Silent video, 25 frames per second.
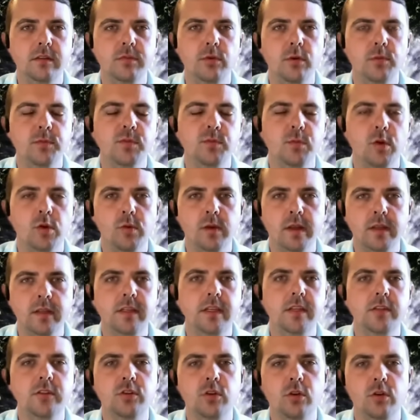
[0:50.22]
forms more
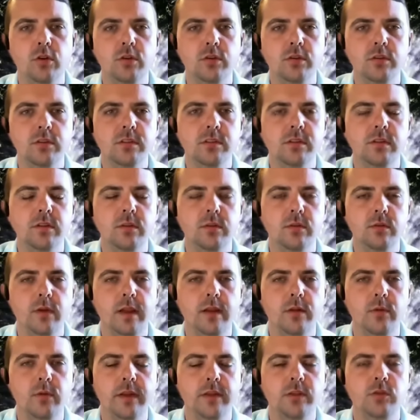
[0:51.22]
quickly and turns
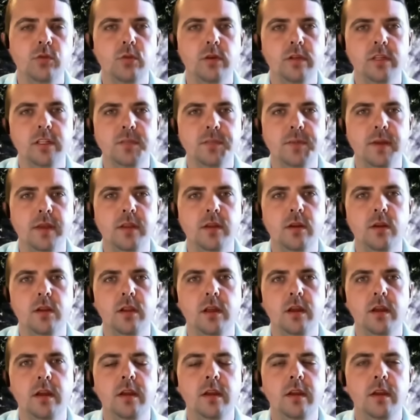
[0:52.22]
right away toward
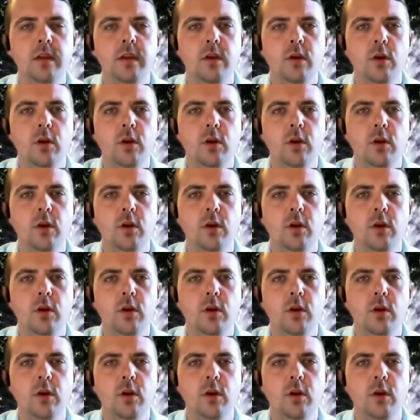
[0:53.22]
Hispaniola,